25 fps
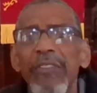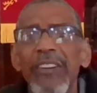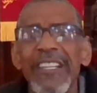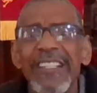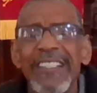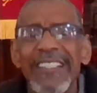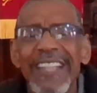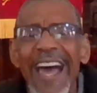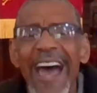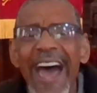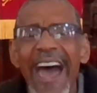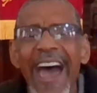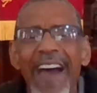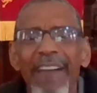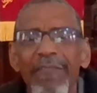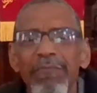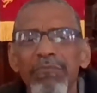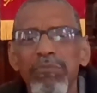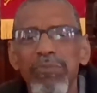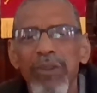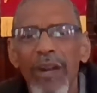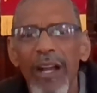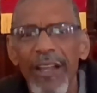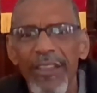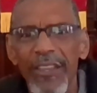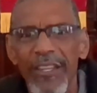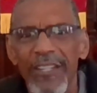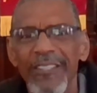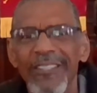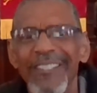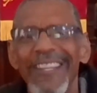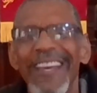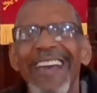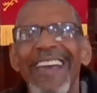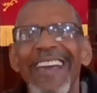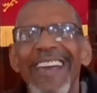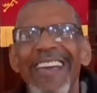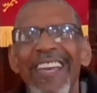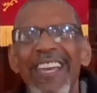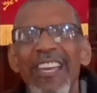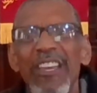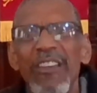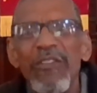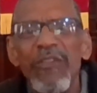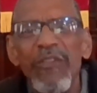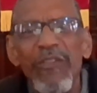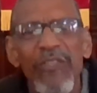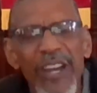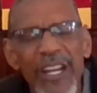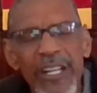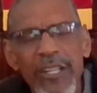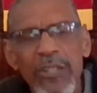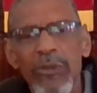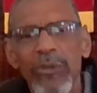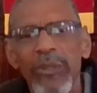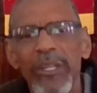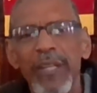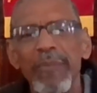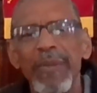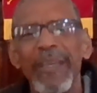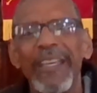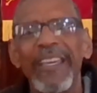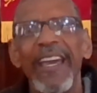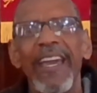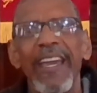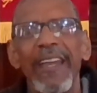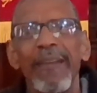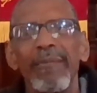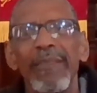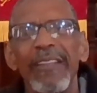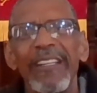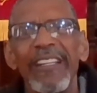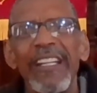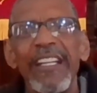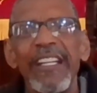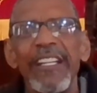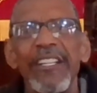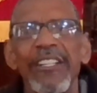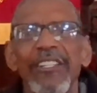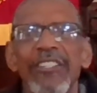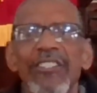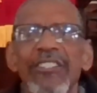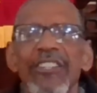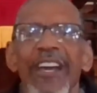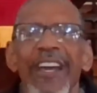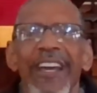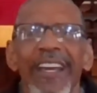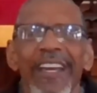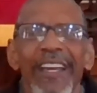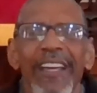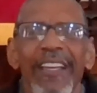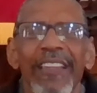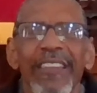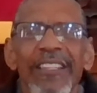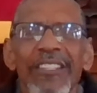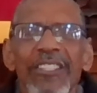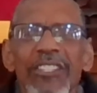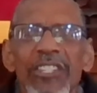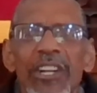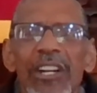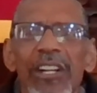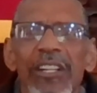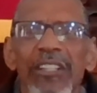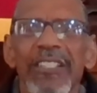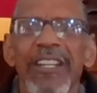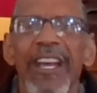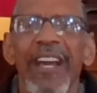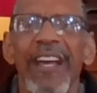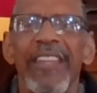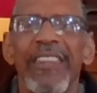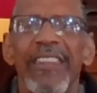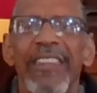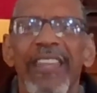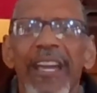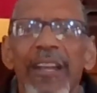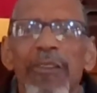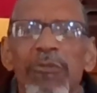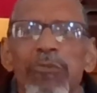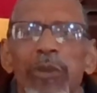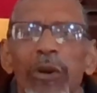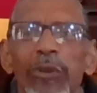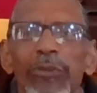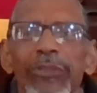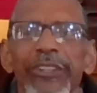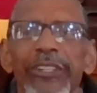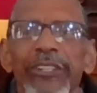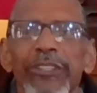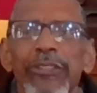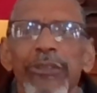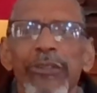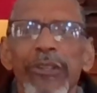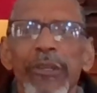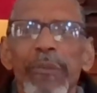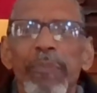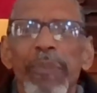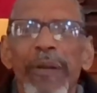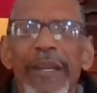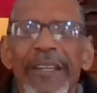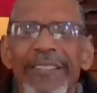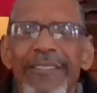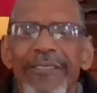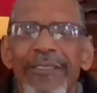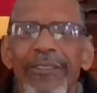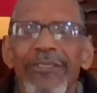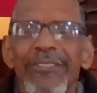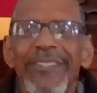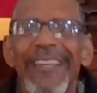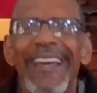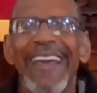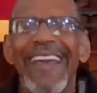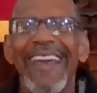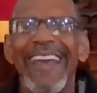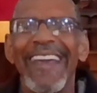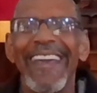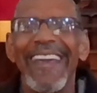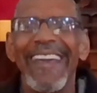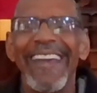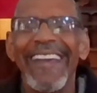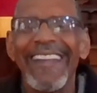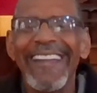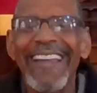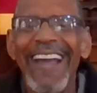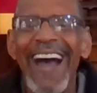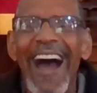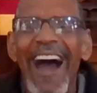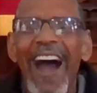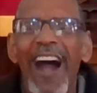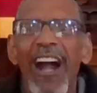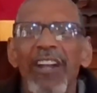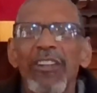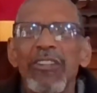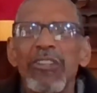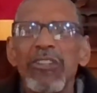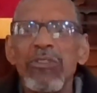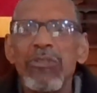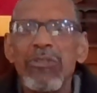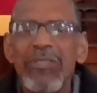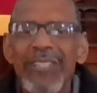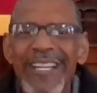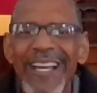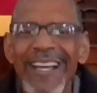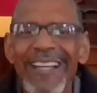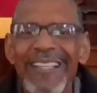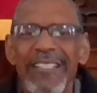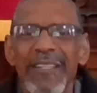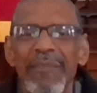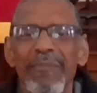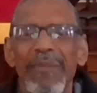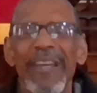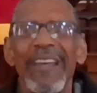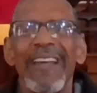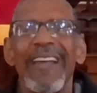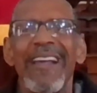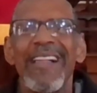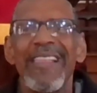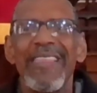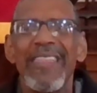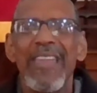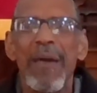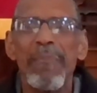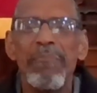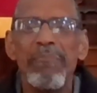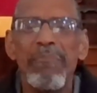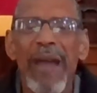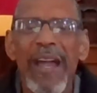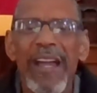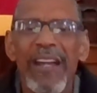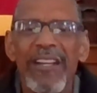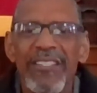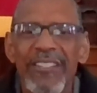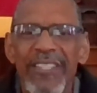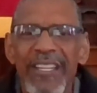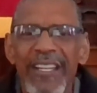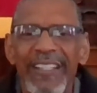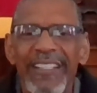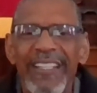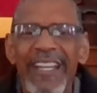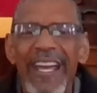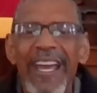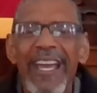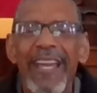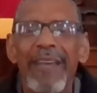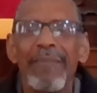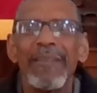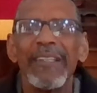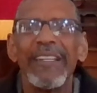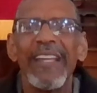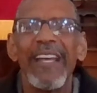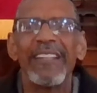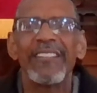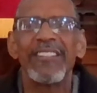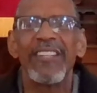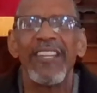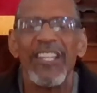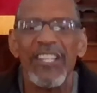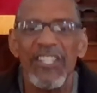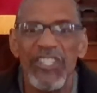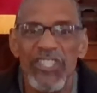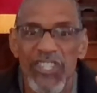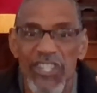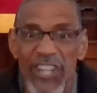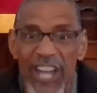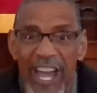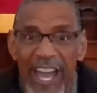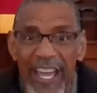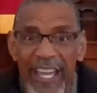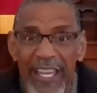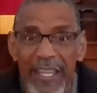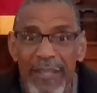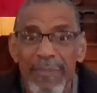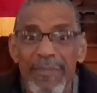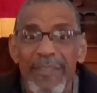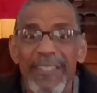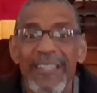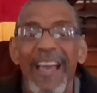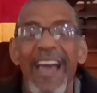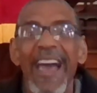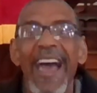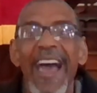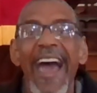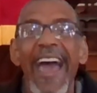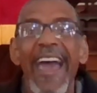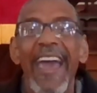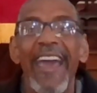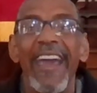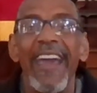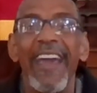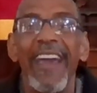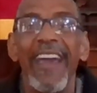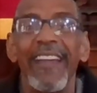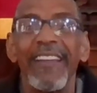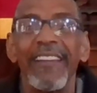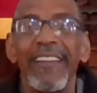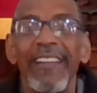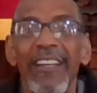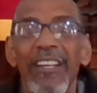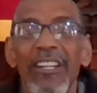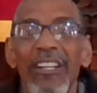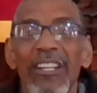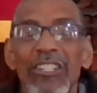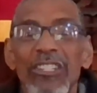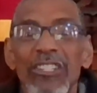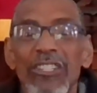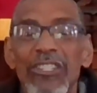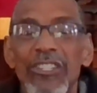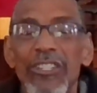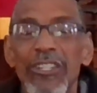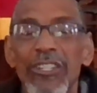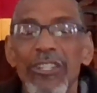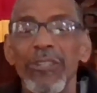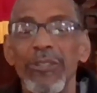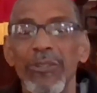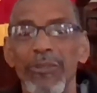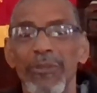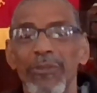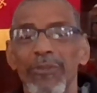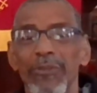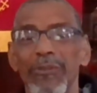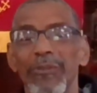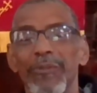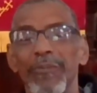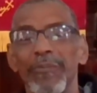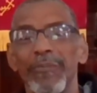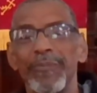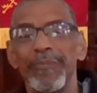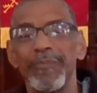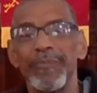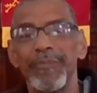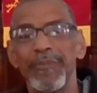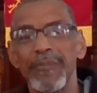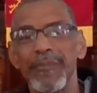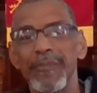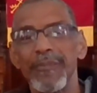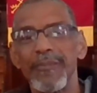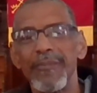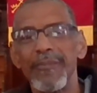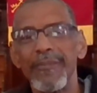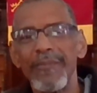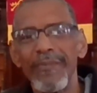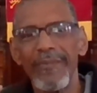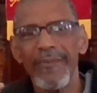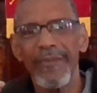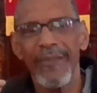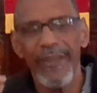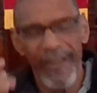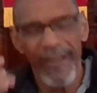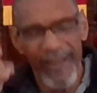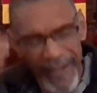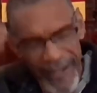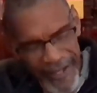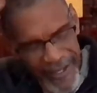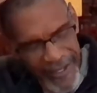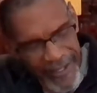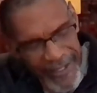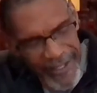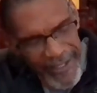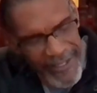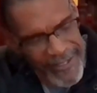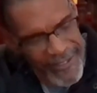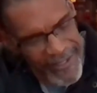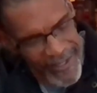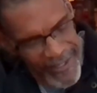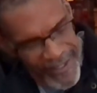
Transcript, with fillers: half brothers eventually became leaders in the church. They wrote the two epistles in our New Testament that bears their name, and that's James and Jude. And his, it,